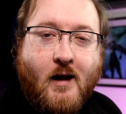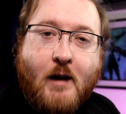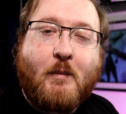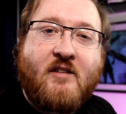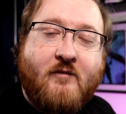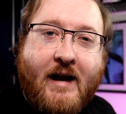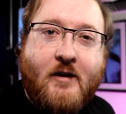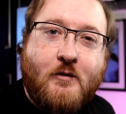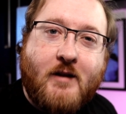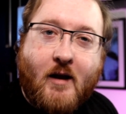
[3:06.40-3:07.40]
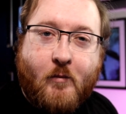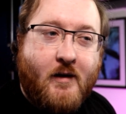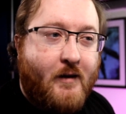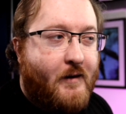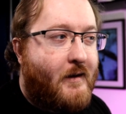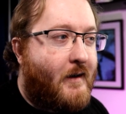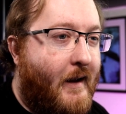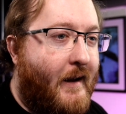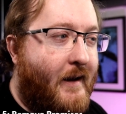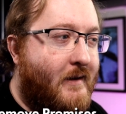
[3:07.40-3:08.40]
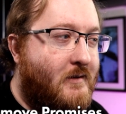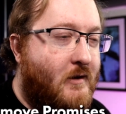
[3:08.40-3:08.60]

And my final tip is